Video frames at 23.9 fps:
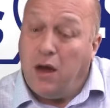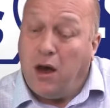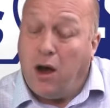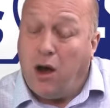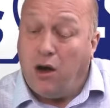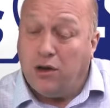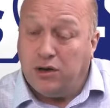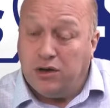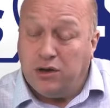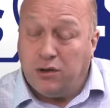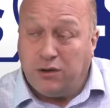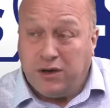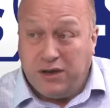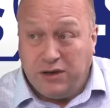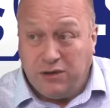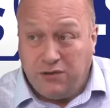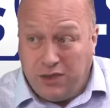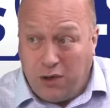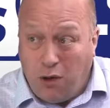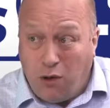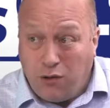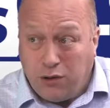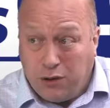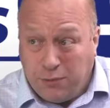On looking at the
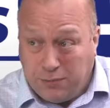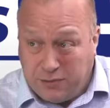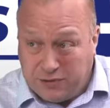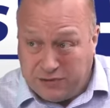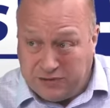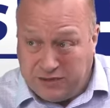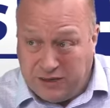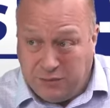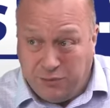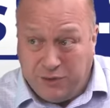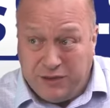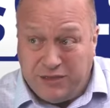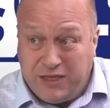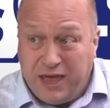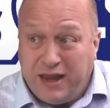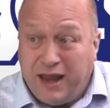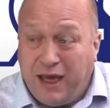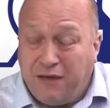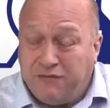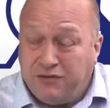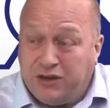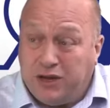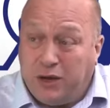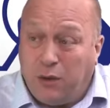occupancy, we then
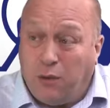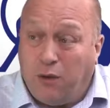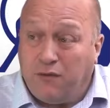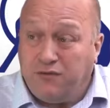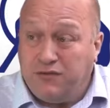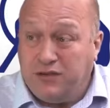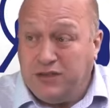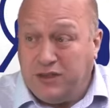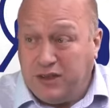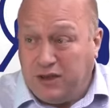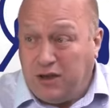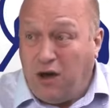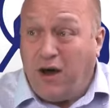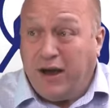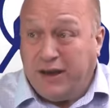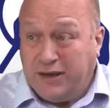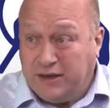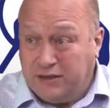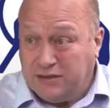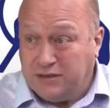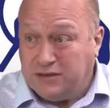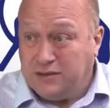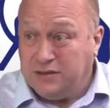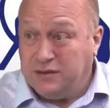have to go off to the
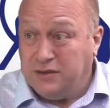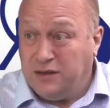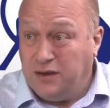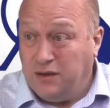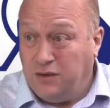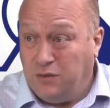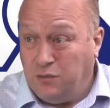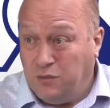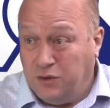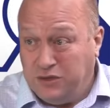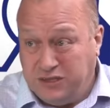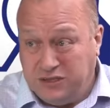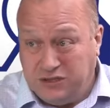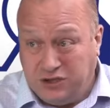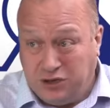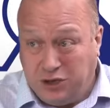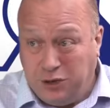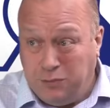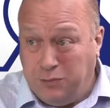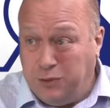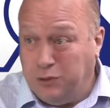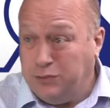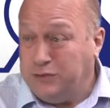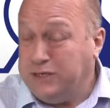guidance, which is the
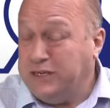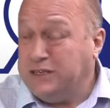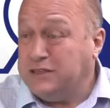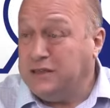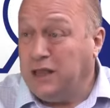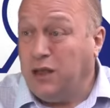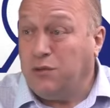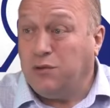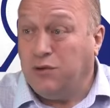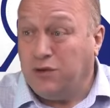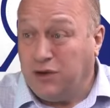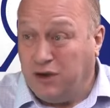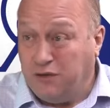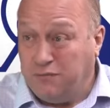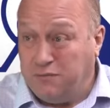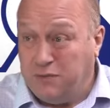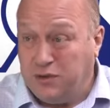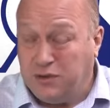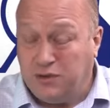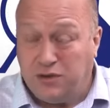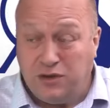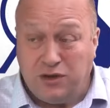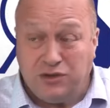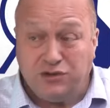community's local
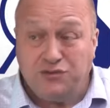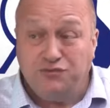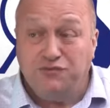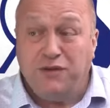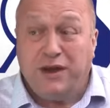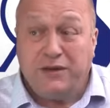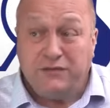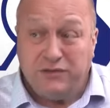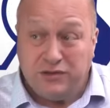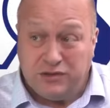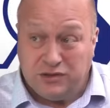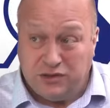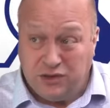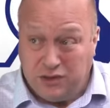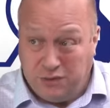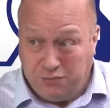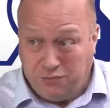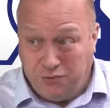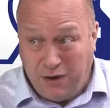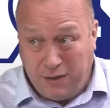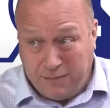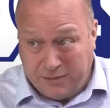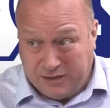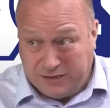government that's relevant to the
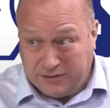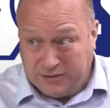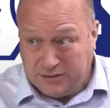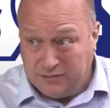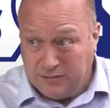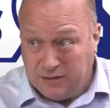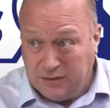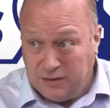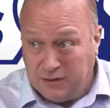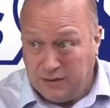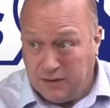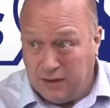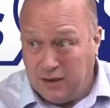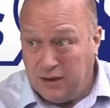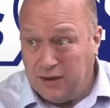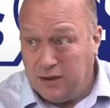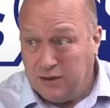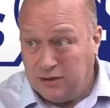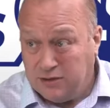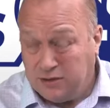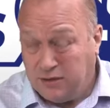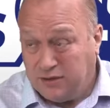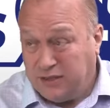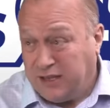premise.
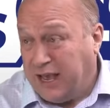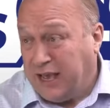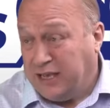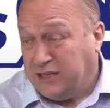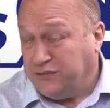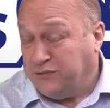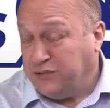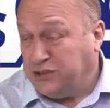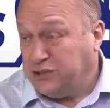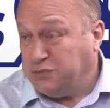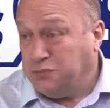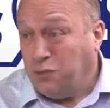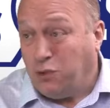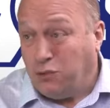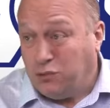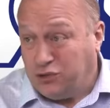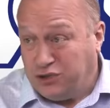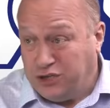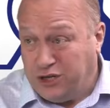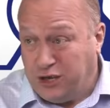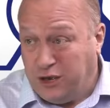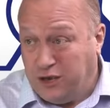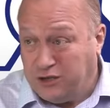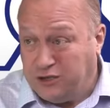So in the case of a small
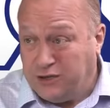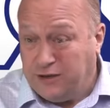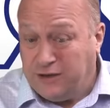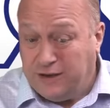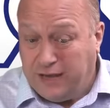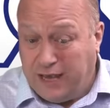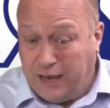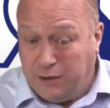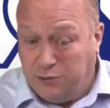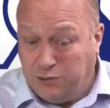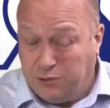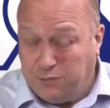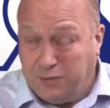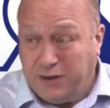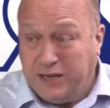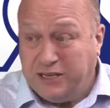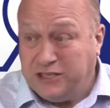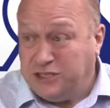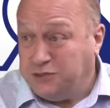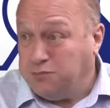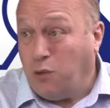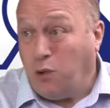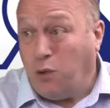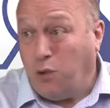church, it would be
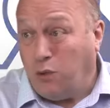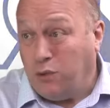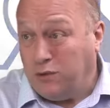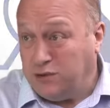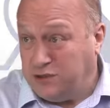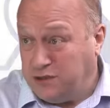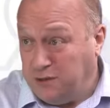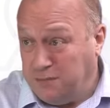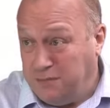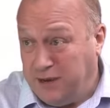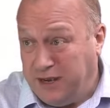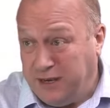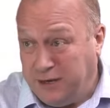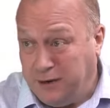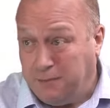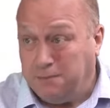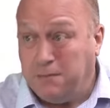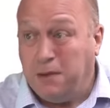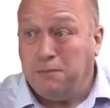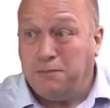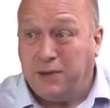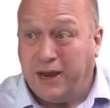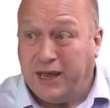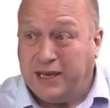small to medium
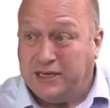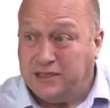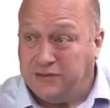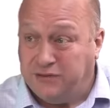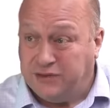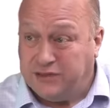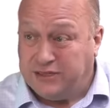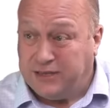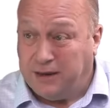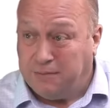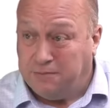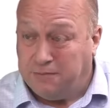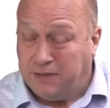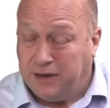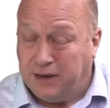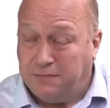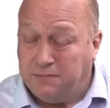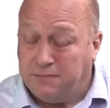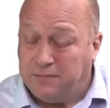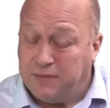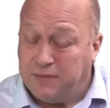place of assembly.